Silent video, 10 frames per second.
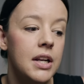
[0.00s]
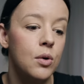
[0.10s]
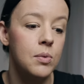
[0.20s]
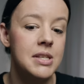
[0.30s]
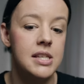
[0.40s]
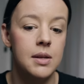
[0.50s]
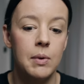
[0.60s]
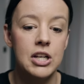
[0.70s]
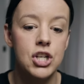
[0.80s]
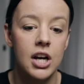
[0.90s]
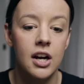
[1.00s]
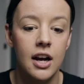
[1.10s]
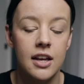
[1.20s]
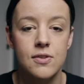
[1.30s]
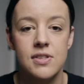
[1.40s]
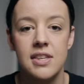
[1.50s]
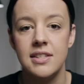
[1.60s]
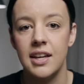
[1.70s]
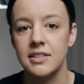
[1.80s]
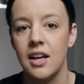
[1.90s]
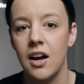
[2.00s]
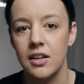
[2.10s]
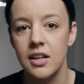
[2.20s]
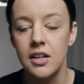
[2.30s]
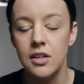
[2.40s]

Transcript: I don't wanna be sitting in my chair. I use the Tic Toc